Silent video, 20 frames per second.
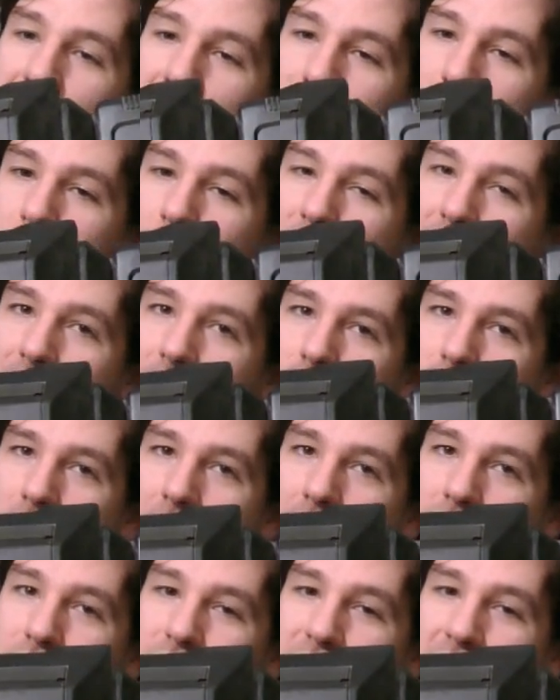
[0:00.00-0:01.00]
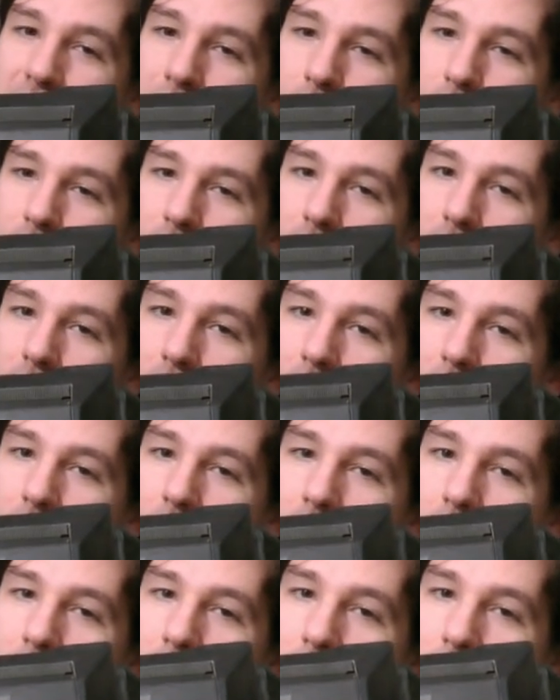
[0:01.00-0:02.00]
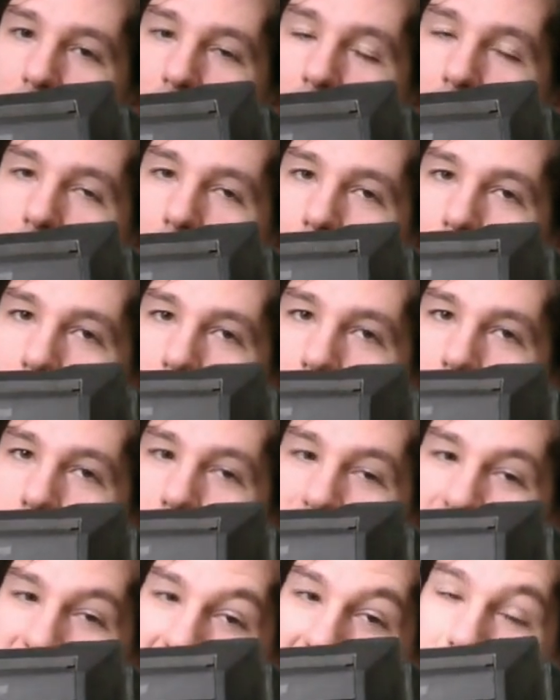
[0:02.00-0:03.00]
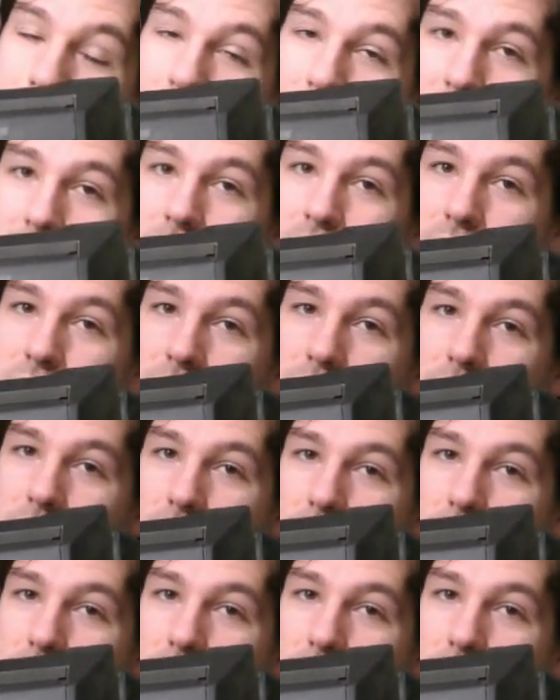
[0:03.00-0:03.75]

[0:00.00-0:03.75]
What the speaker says: and the Mega Drive adapter for $10.